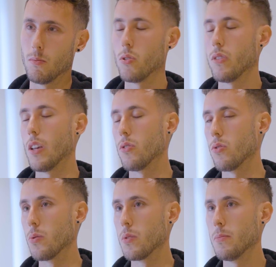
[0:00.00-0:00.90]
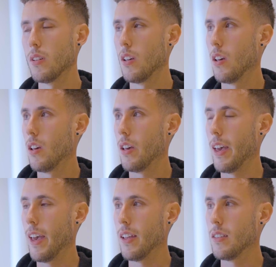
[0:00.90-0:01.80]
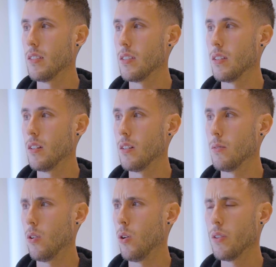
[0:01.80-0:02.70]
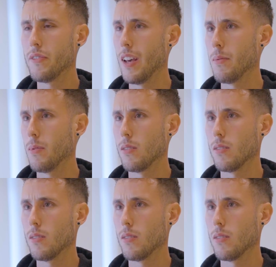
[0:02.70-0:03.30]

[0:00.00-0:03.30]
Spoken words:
mostly on Ethereum, and all of them,